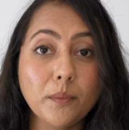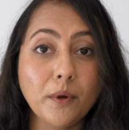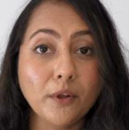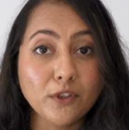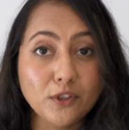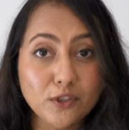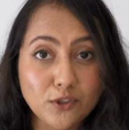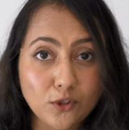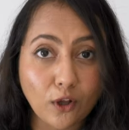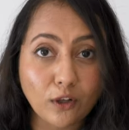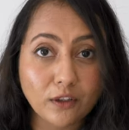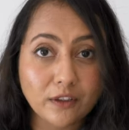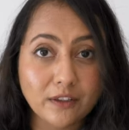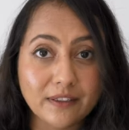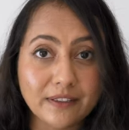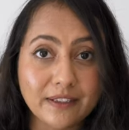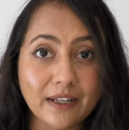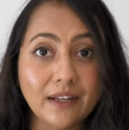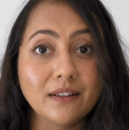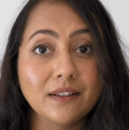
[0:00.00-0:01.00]
about the salt
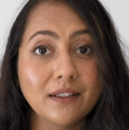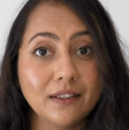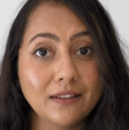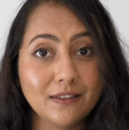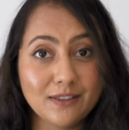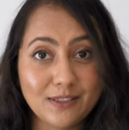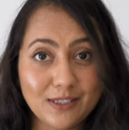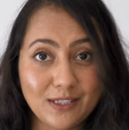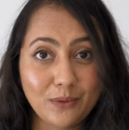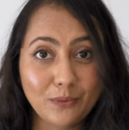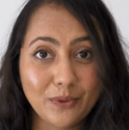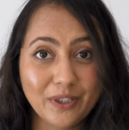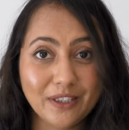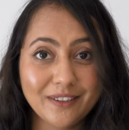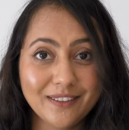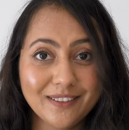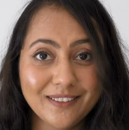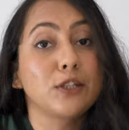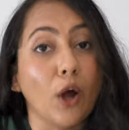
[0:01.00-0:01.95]
content in the seaweed.